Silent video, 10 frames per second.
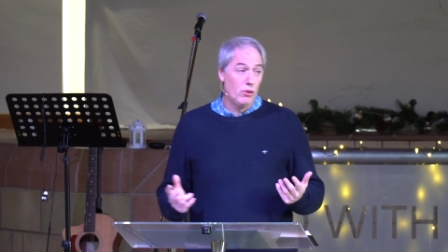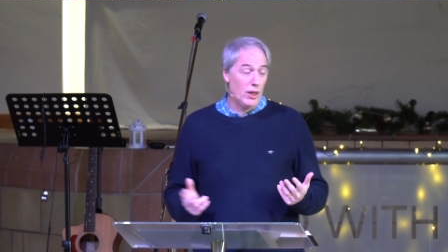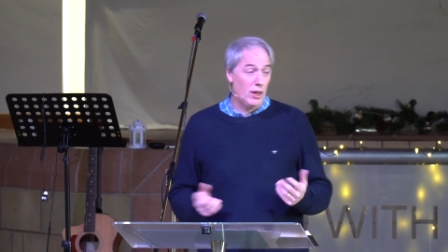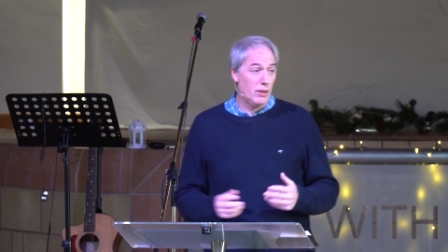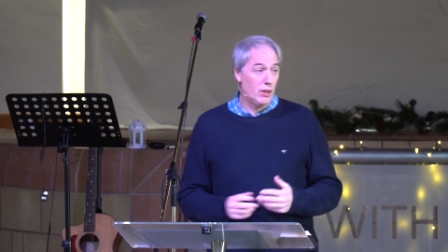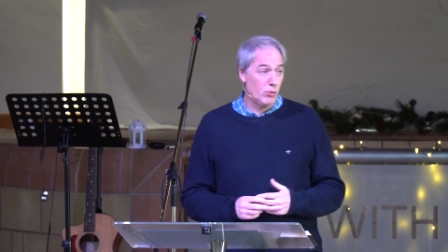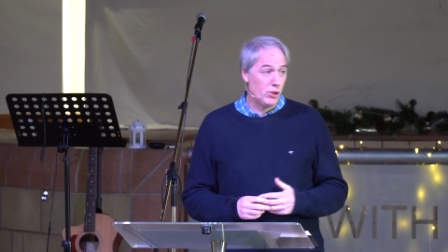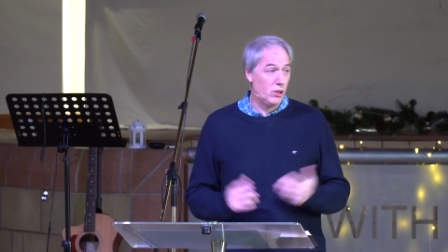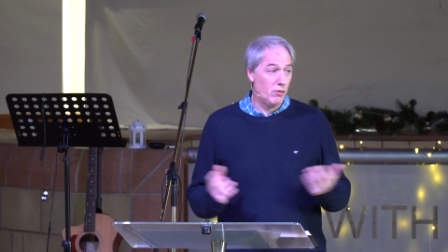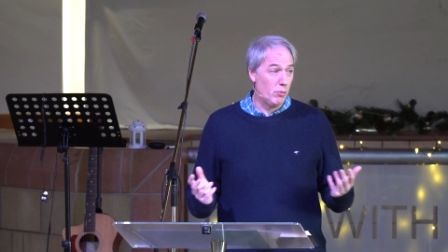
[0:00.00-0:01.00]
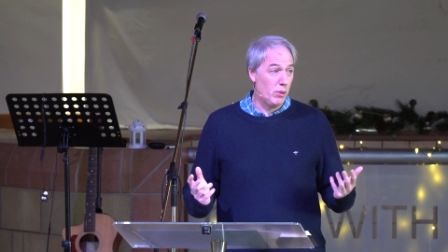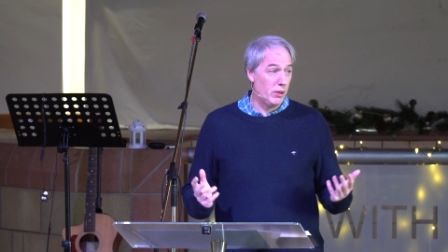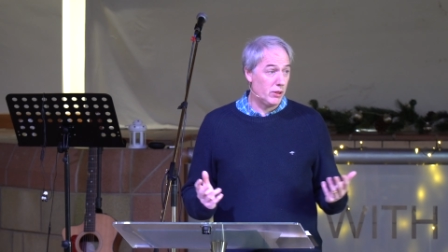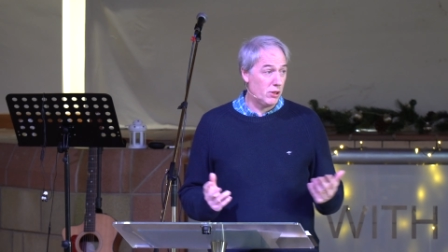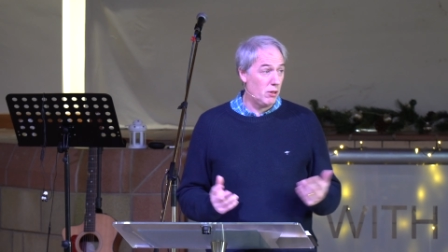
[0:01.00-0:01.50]
that, then we should give the
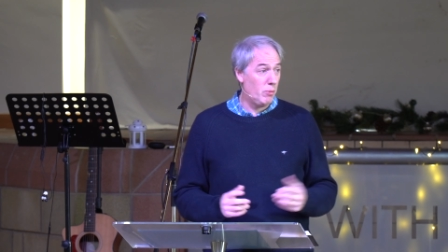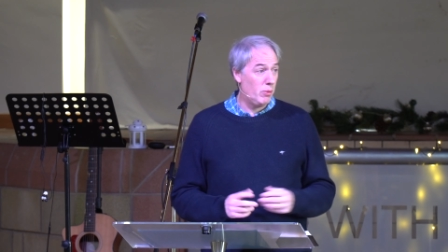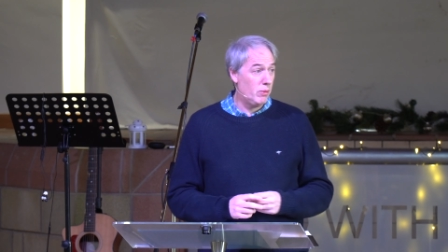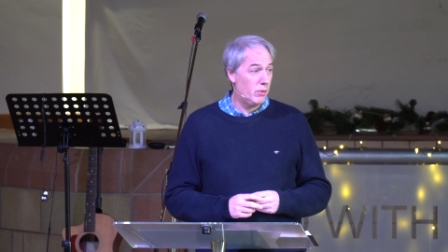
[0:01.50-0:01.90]
buildings up